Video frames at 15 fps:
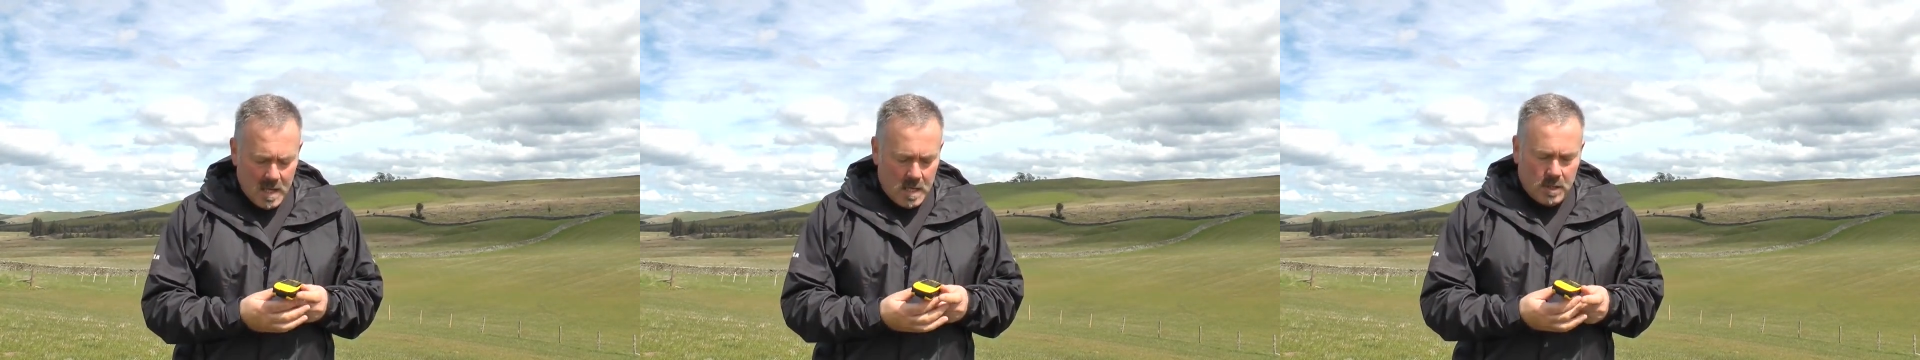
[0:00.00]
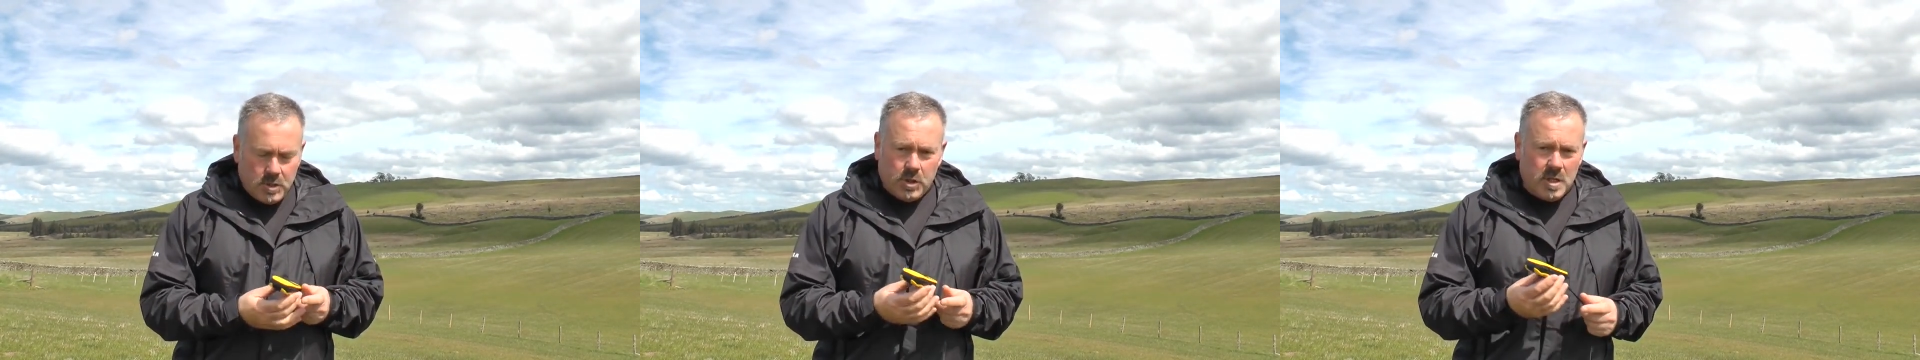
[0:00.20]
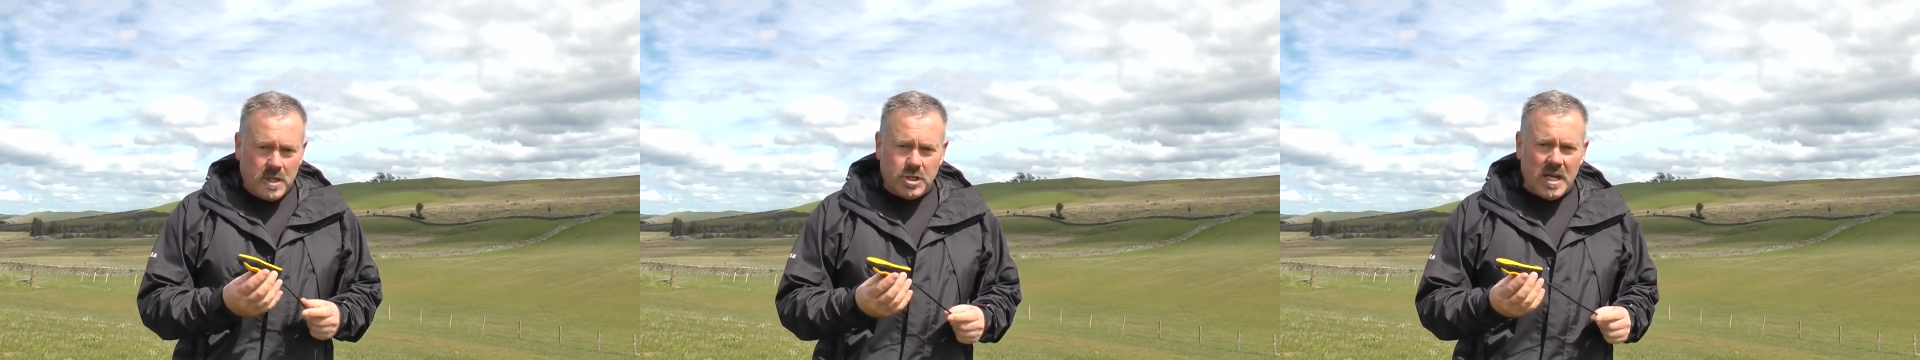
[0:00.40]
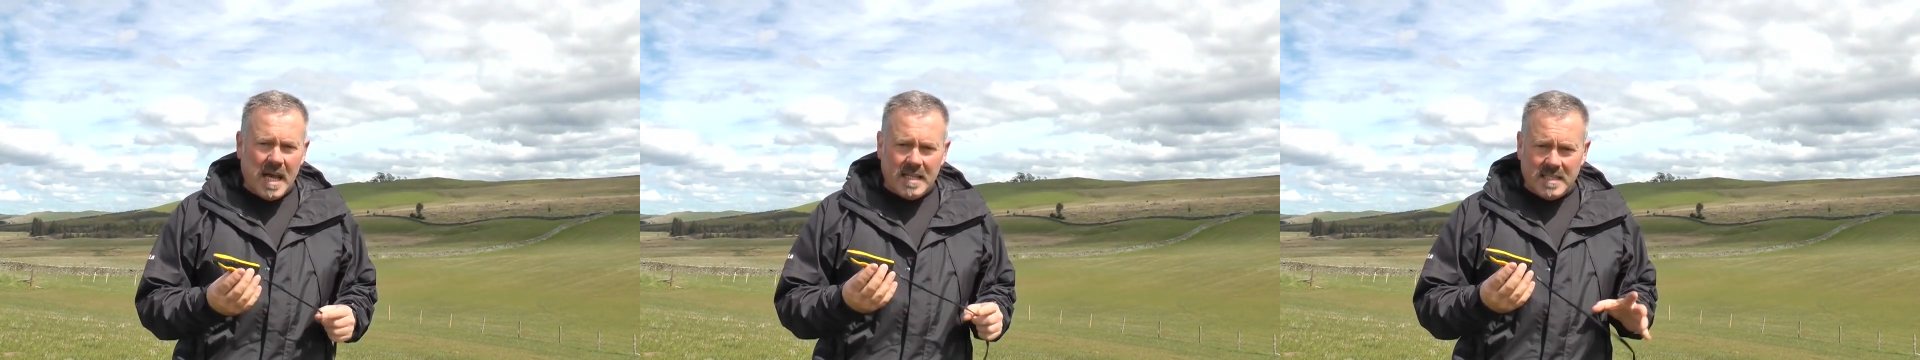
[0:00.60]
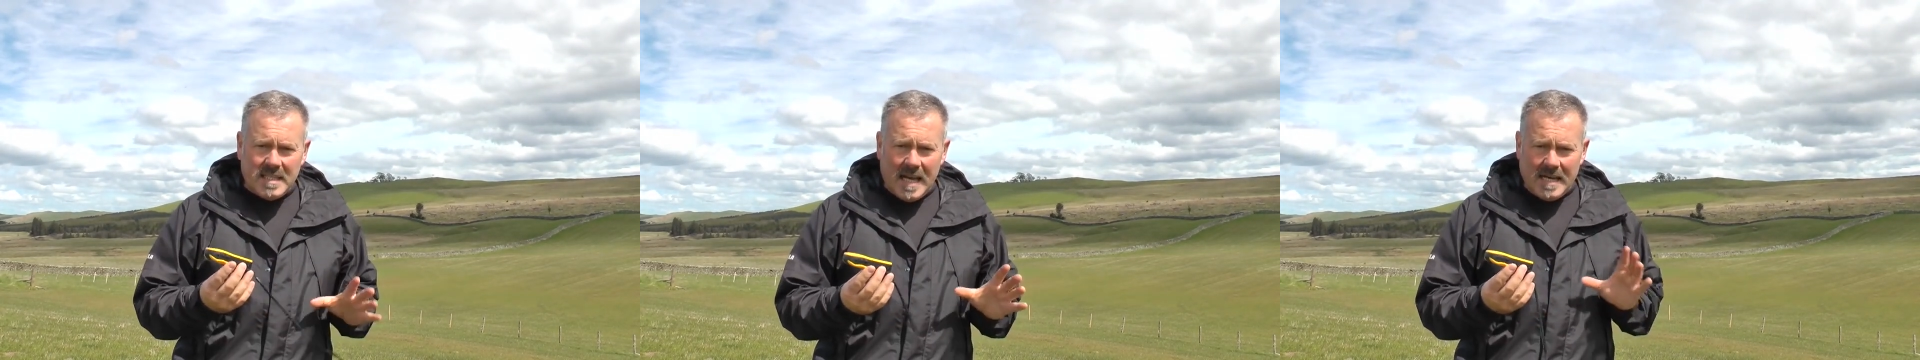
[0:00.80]
So your
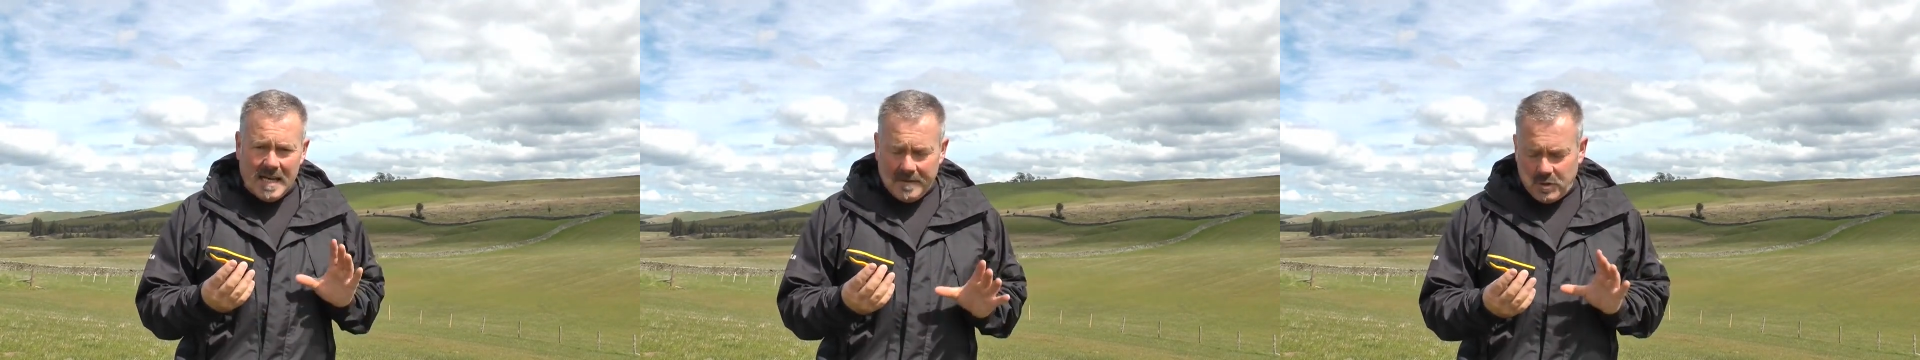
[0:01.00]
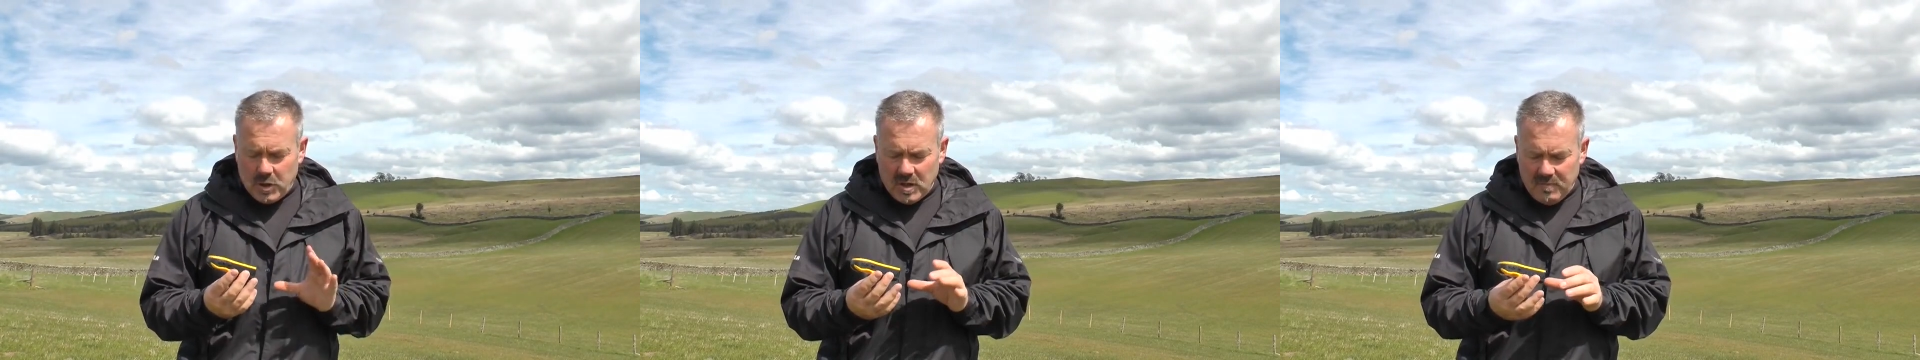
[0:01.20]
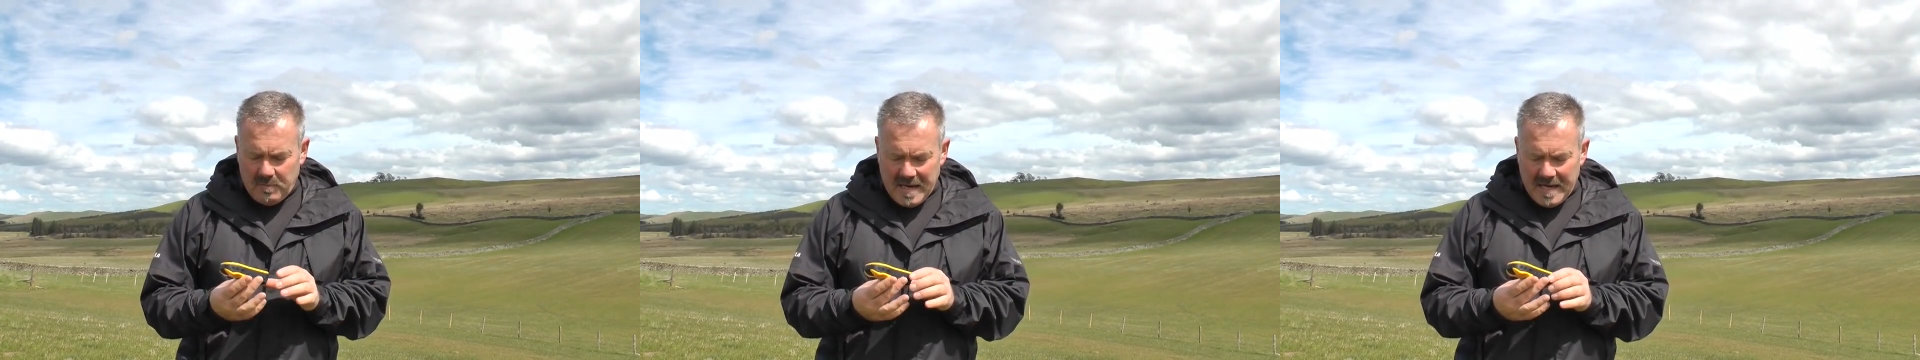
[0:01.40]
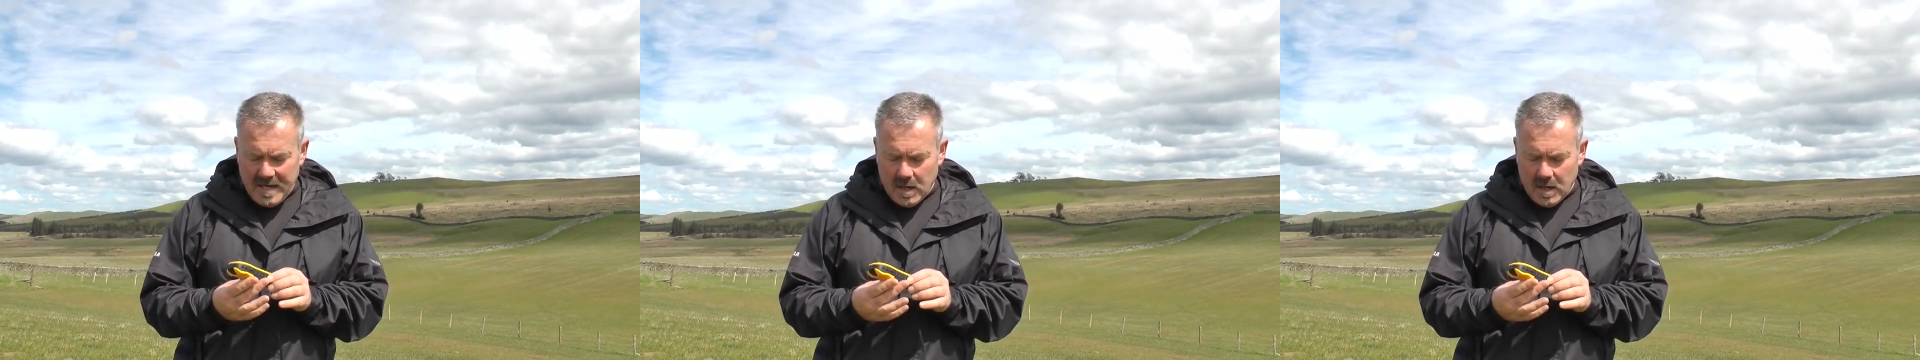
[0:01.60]
Satnav should have been